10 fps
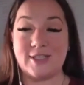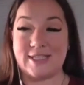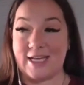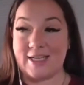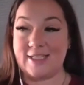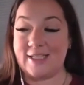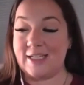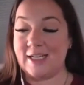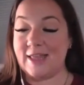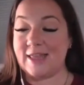understand
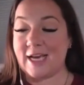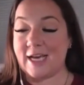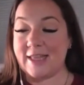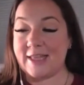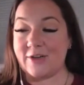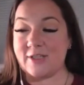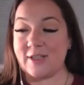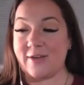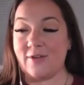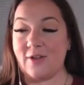that there's a
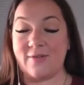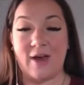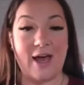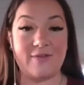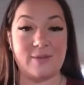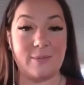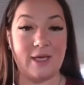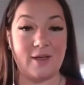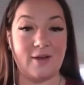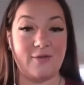level of I have to
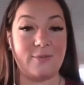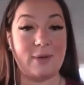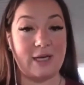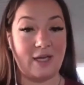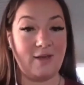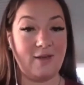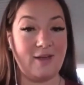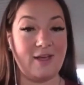make enough money